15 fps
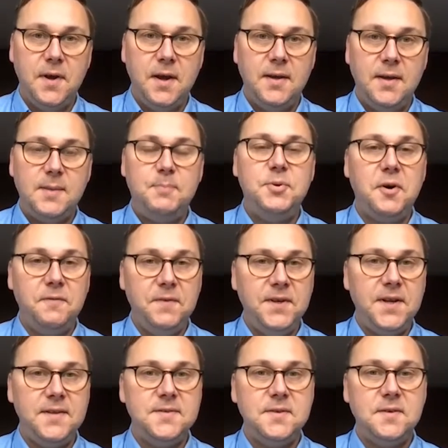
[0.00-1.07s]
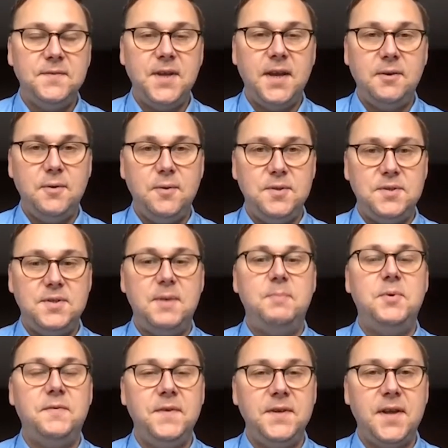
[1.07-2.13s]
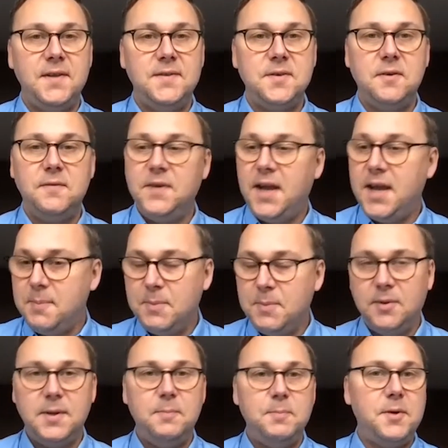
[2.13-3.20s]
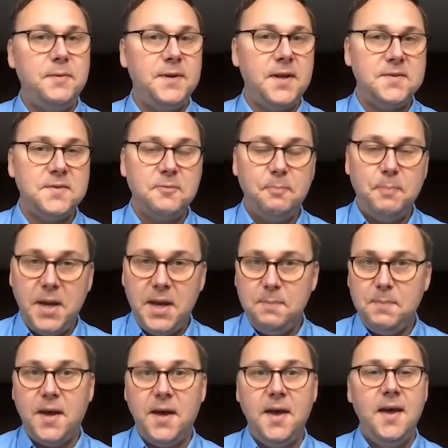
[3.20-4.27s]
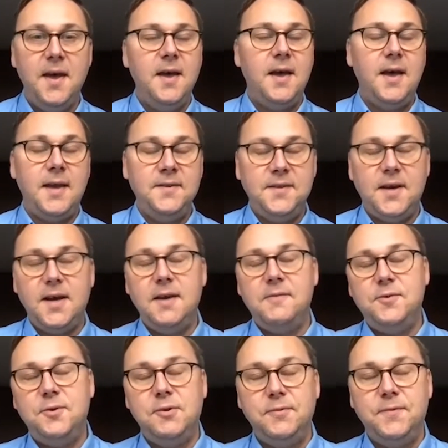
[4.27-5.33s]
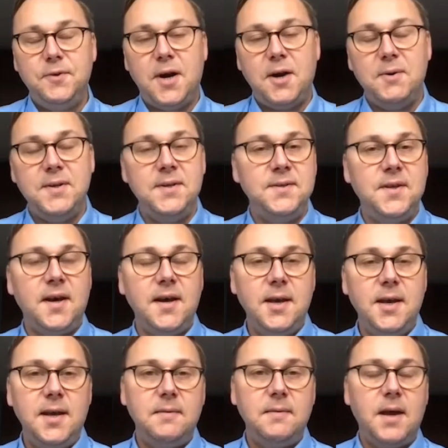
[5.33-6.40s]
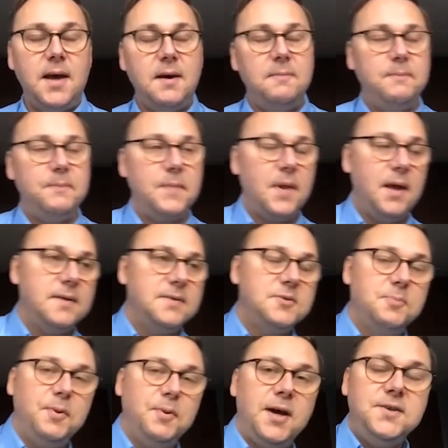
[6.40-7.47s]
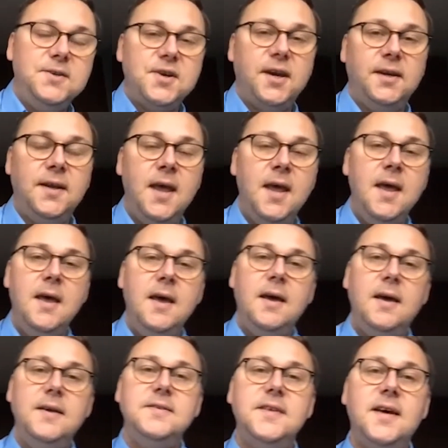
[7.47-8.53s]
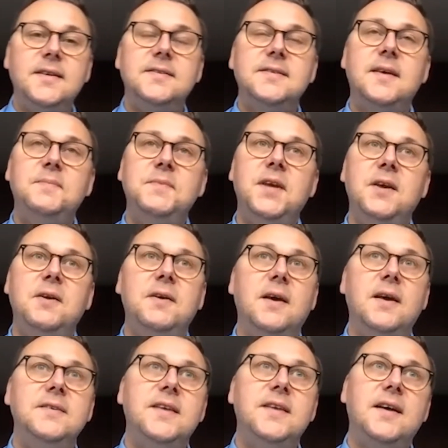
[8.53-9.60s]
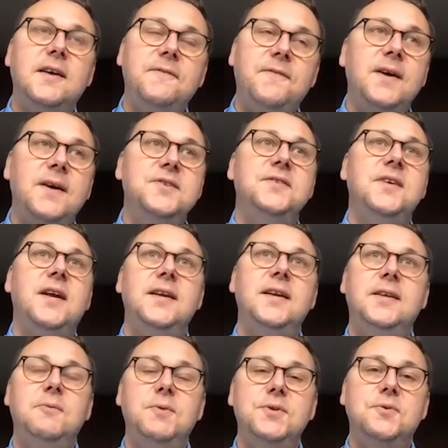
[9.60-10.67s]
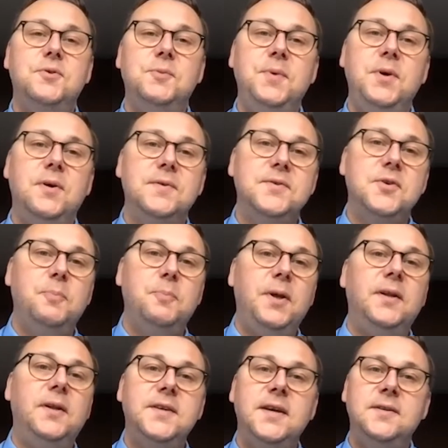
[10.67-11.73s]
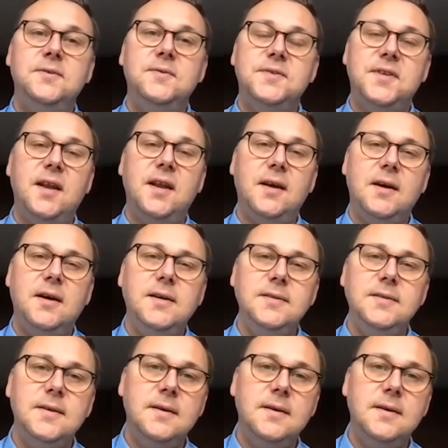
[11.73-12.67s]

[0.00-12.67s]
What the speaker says: the provenance of their goods, the provenance of label, the provenance of paper, throughout the entire supply chain. Is that a functionality which could be also built into StellarGuard?